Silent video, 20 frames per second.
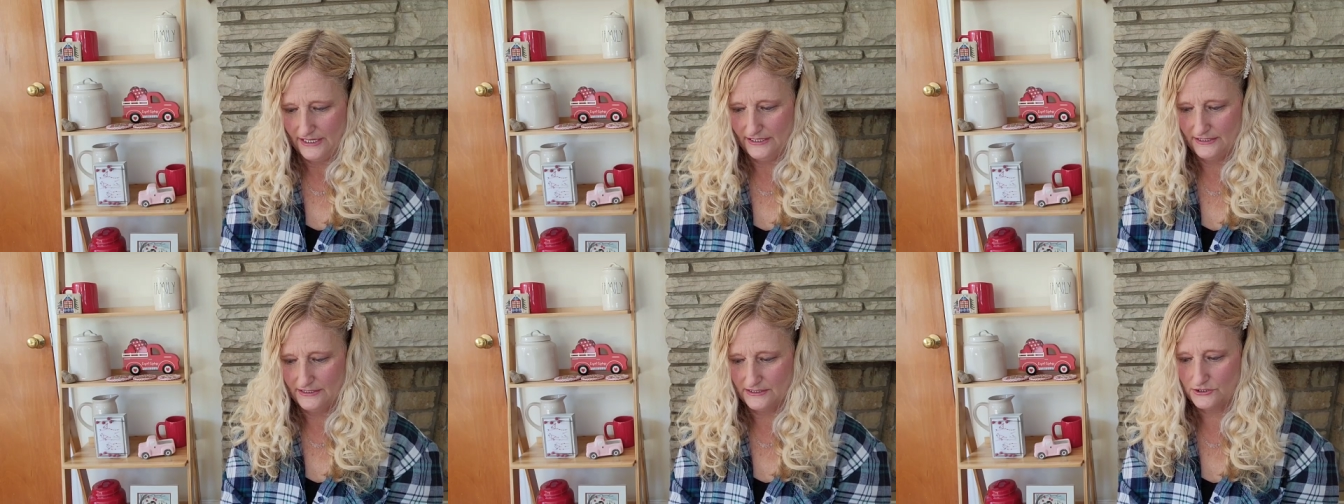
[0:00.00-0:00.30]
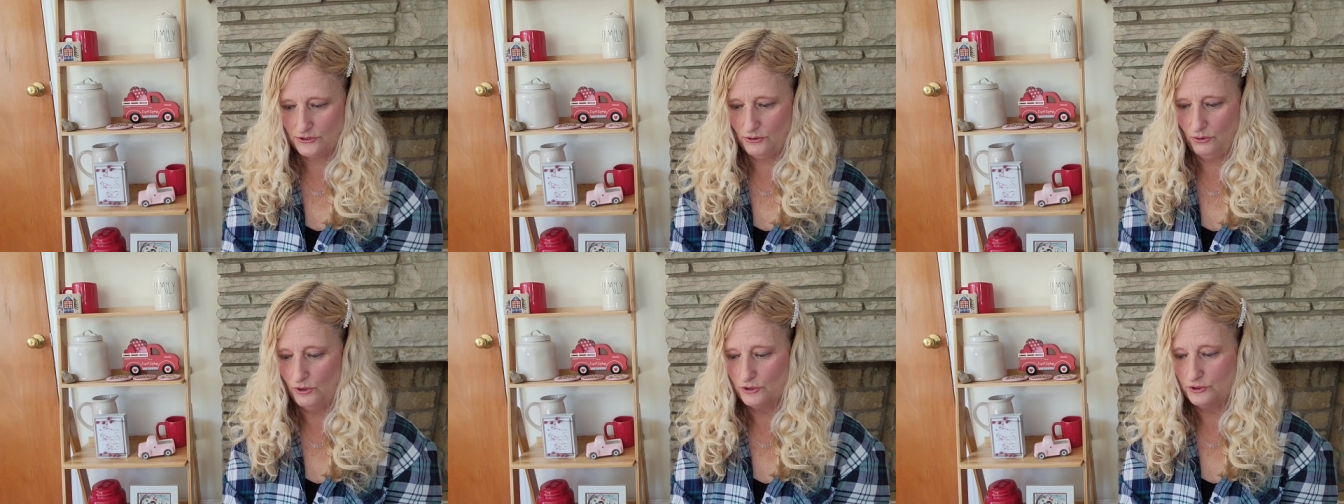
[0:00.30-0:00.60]
and
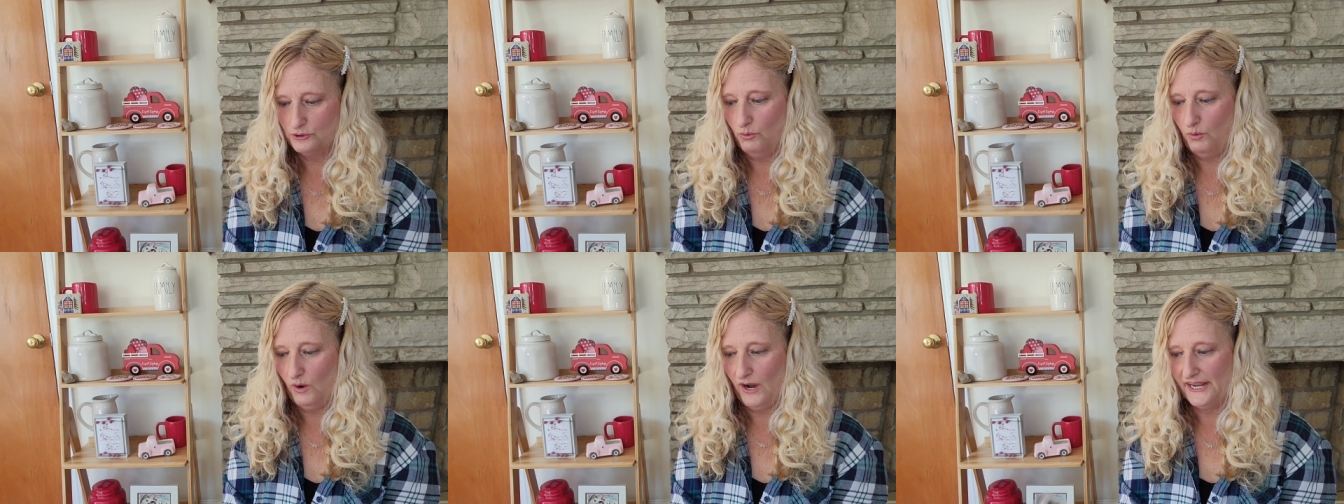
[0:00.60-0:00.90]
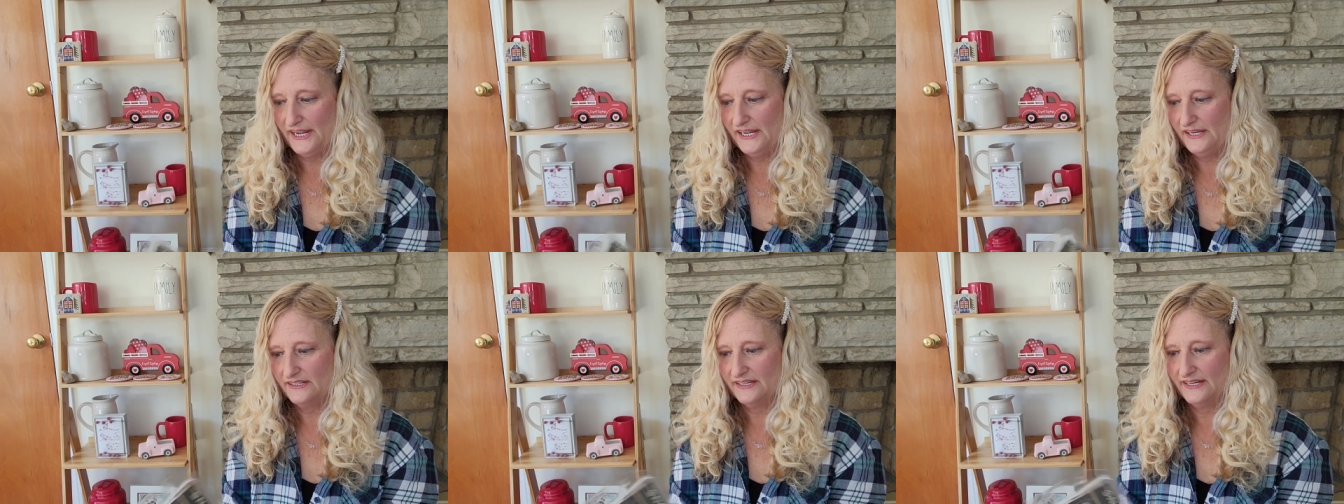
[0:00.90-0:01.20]
it's called
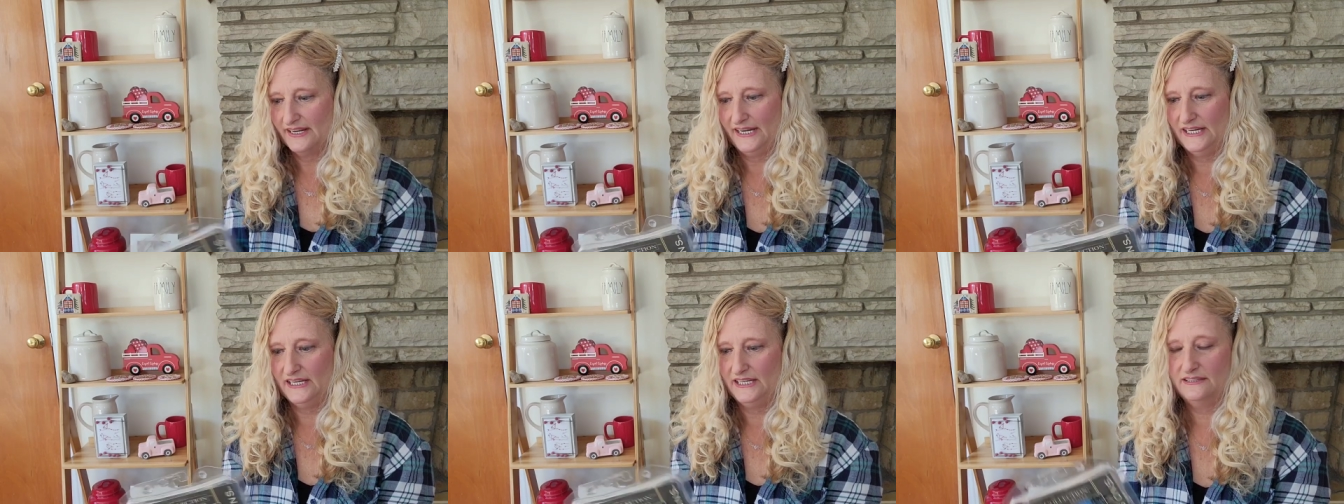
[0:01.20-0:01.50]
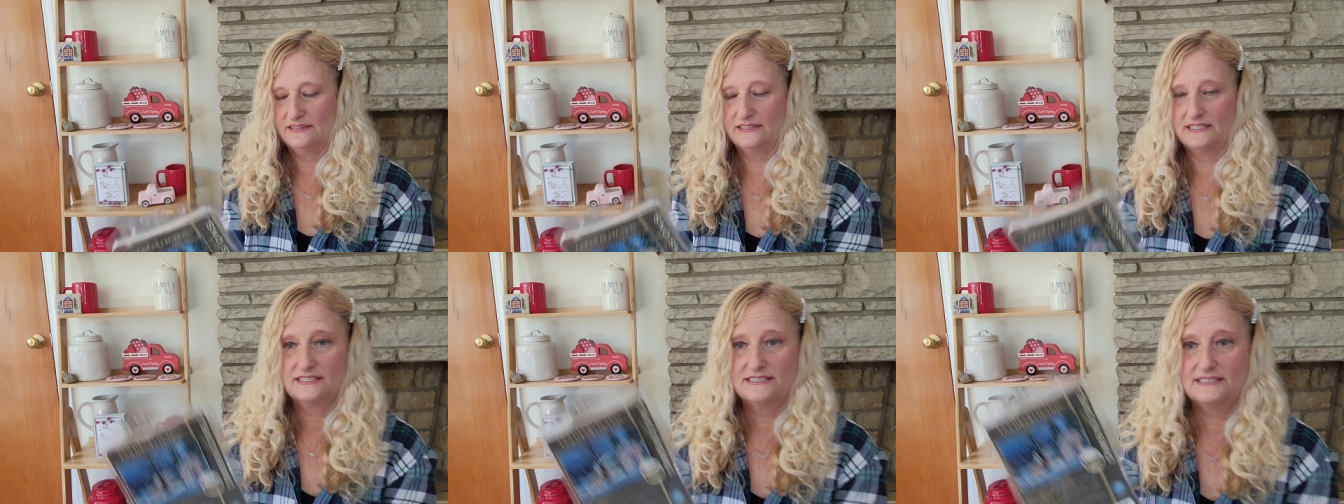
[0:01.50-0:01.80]
Quiet Night.
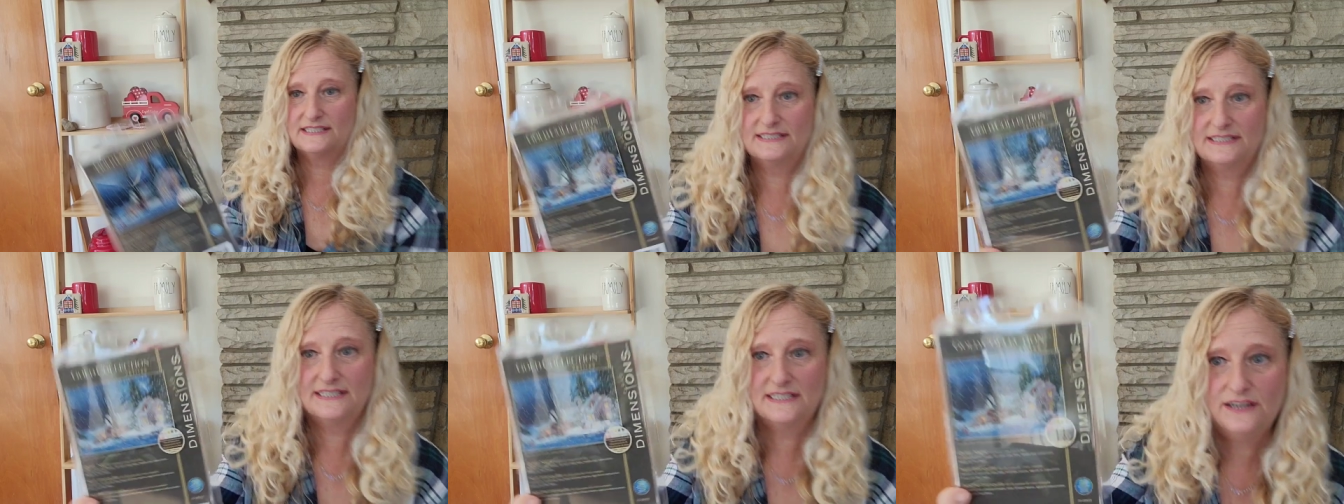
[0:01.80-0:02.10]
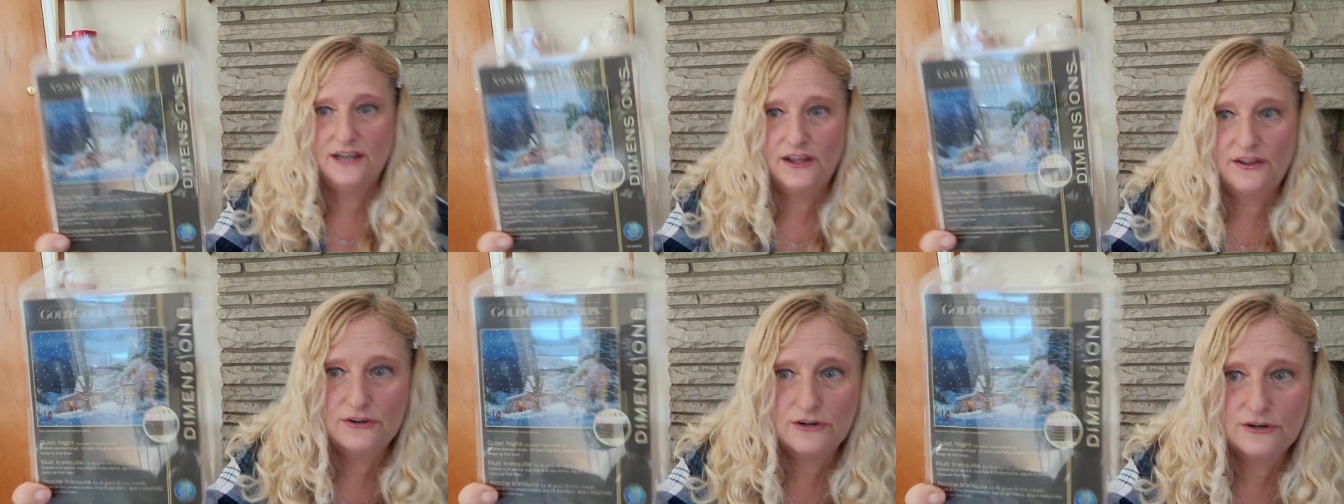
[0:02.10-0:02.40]
This is
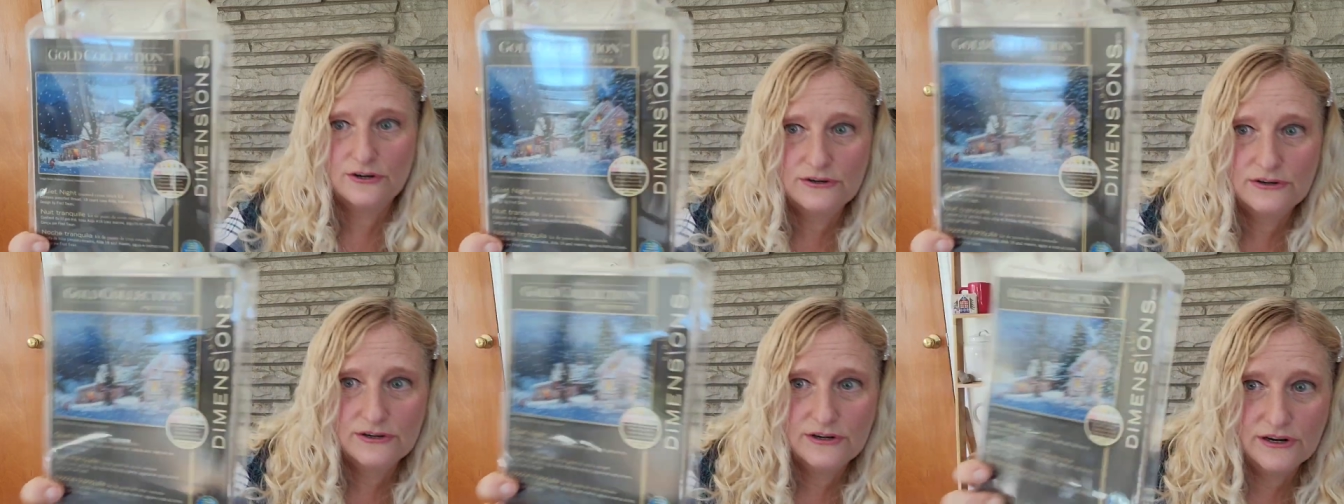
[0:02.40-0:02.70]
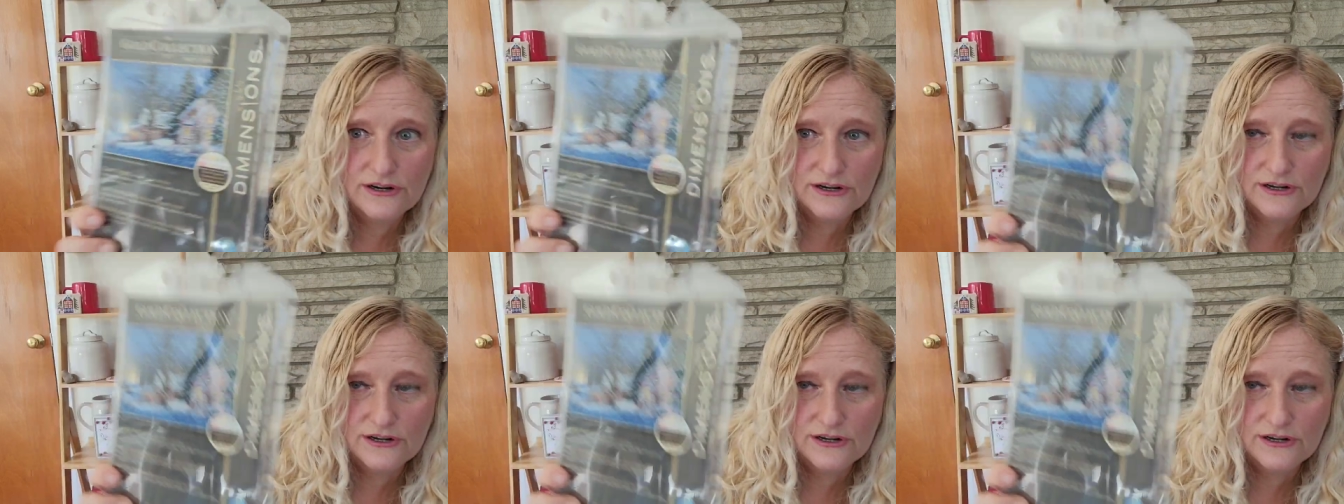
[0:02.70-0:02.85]
another